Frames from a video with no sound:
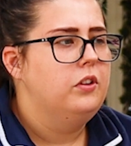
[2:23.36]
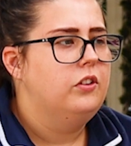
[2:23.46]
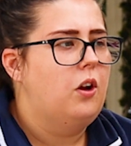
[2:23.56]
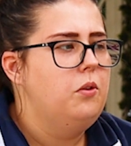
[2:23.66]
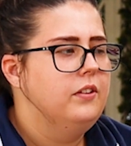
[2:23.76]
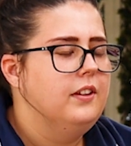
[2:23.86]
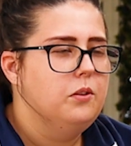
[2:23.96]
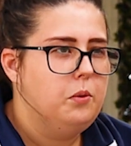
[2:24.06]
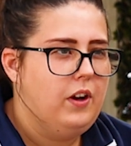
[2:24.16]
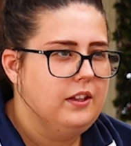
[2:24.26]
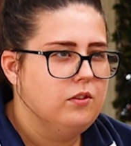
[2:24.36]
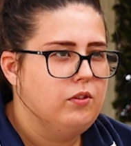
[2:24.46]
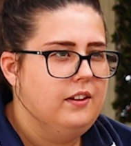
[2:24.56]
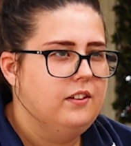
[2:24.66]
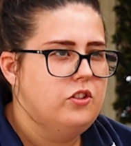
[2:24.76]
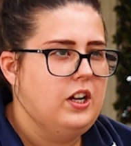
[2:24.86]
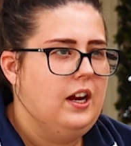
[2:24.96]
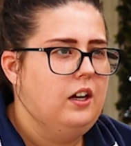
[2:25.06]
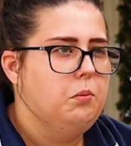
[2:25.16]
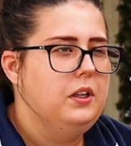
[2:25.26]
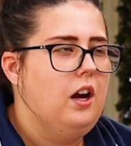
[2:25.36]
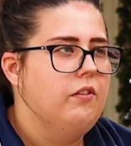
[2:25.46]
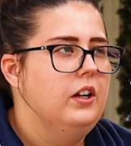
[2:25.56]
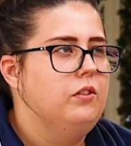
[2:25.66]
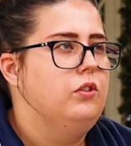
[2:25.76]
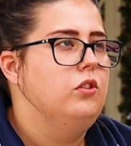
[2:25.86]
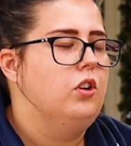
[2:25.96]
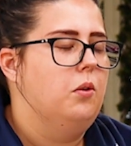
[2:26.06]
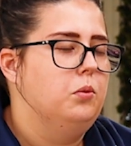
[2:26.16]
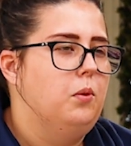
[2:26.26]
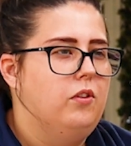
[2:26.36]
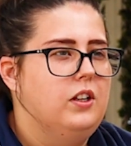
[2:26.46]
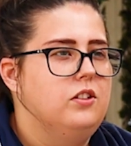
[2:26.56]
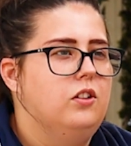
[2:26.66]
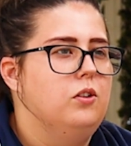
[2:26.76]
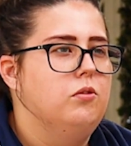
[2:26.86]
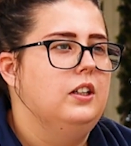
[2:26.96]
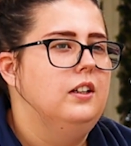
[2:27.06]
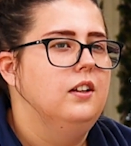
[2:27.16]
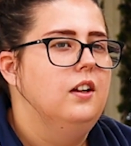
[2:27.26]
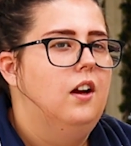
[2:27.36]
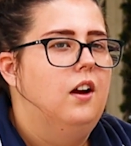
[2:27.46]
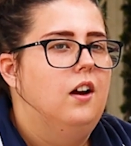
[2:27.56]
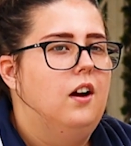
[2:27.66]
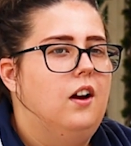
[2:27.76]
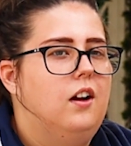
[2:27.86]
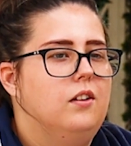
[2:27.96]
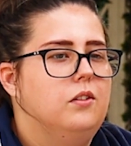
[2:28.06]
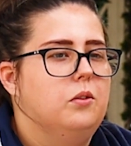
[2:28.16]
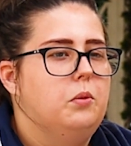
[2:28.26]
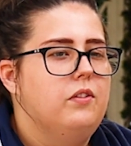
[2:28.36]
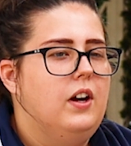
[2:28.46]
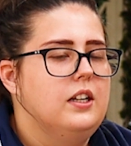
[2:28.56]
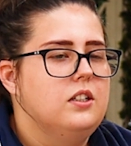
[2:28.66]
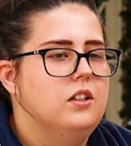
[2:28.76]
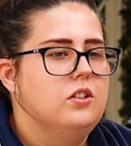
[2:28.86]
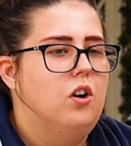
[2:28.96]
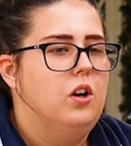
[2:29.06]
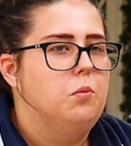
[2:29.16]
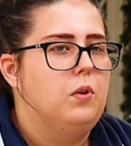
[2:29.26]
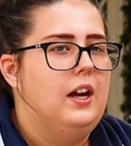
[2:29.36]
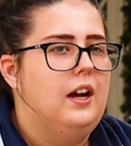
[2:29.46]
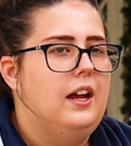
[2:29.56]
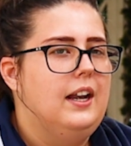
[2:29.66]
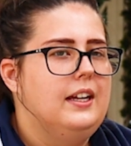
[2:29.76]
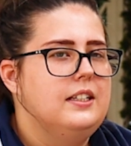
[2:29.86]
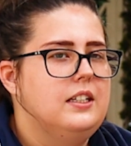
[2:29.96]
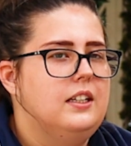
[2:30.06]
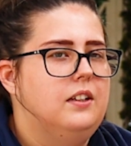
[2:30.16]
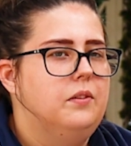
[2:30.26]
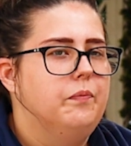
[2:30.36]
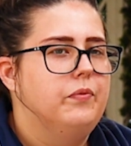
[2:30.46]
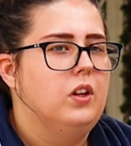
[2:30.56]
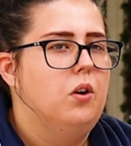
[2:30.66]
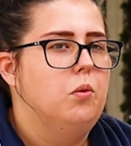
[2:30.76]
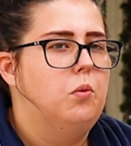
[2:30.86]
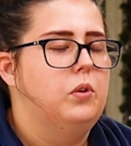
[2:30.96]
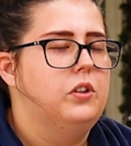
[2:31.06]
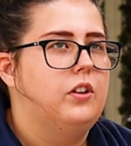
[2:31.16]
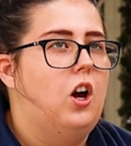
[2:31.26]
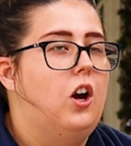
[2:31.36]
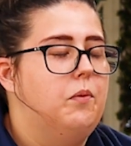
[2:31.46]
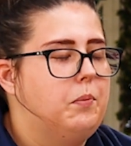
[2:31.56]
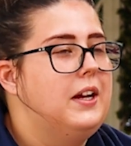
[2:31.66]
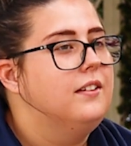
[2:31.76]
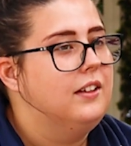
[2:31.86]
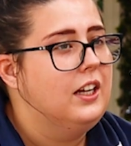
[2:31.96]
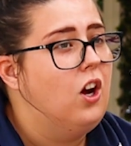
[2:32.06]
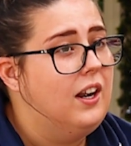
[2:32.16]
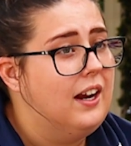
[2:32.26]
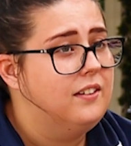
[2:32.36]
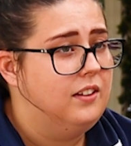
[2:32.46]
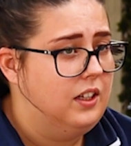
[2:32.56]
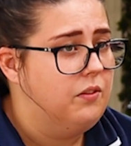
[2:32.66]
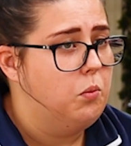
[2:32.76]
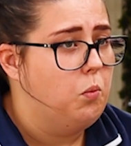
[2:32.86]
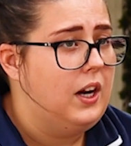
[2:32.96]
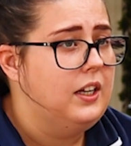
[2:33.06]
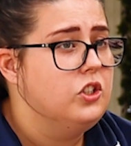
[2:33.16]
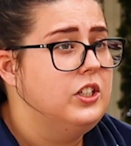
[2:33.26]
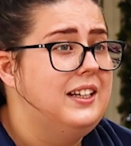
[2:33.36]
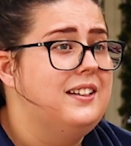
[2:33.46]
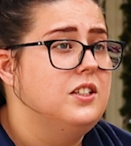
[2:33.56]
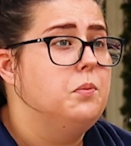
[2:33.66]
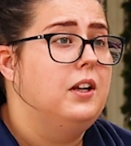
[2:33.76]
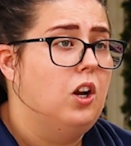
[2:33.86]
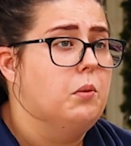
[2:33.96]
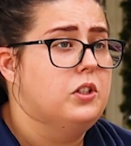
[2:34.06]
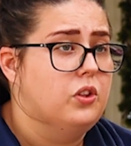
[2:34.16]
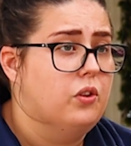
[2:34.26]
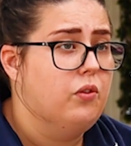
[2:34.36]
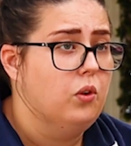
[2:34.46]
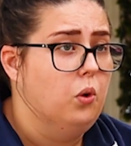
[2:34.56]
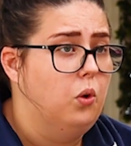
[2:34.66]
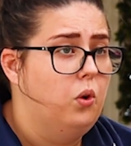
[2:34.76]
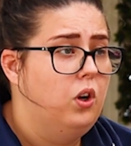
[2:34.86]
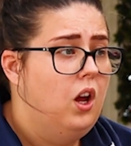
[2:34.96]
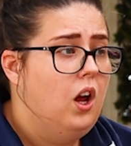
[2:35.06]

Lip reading: So since we've had the Raizer chair, we have had a few times where we've had to use it. We've had a time where a lady basically her legs had given way and she needed to be lowered to the floor.